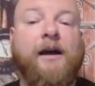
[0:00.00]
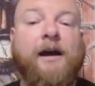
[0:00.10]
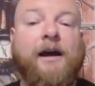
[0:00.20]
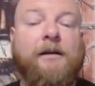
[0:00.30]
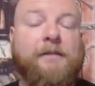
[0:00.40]

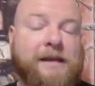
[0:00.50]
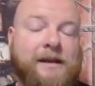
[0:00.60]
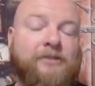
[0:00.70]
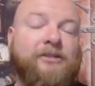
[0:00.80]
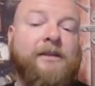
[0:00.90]
Uh, he
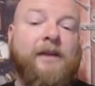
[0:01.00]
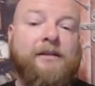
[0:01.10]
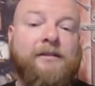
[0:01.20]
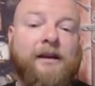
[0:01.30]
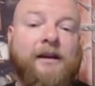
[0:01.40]
did say
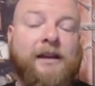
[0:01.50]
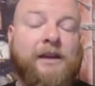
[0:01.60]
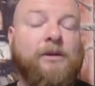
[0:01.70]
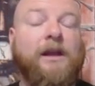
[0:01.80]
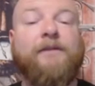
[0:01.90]
that uh,
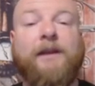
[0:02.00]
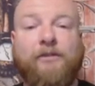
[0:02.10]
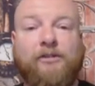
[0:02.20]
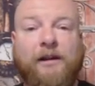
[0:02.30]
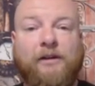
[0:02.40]
he would love to give
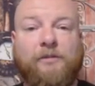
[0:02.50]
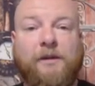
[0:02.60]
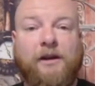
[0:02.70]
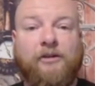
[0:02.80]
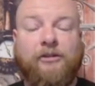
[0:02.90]
us an
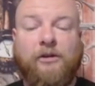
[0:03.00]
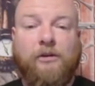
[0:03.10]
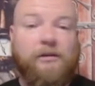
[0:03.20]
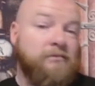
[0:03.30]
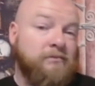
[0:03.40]
announcement here,
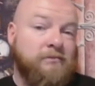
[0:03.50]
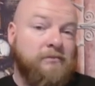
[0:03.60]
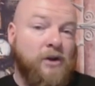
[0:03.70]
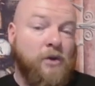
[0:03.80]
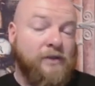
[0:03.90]
so
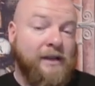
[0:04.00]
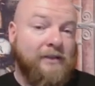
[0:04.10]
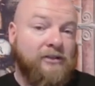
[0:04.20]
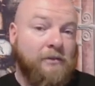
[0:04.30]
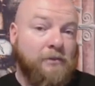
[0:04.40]
hopefully he
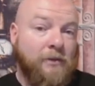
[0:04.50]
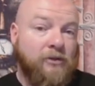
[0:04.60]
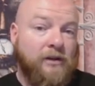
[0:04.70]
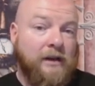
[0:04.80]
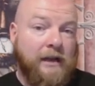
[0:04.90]
gets some
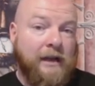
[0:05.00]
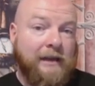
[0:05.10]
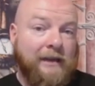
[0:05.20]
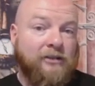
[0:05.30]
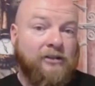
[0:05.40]
permission
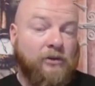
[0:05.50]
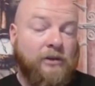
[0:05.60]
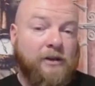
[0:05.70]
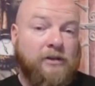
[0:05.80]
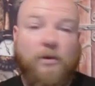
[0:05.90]
and lets us know
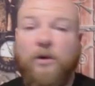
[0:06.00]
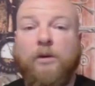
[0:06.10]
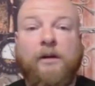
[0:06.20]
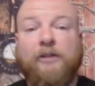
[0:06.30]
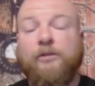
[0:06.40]
something
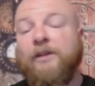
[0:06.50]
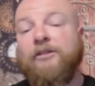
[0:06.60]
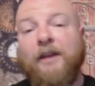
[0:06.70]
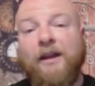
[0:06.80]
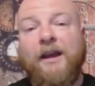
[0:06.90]
tomorrow or next
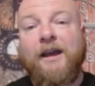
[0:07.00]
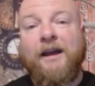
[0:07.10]
Wednesday.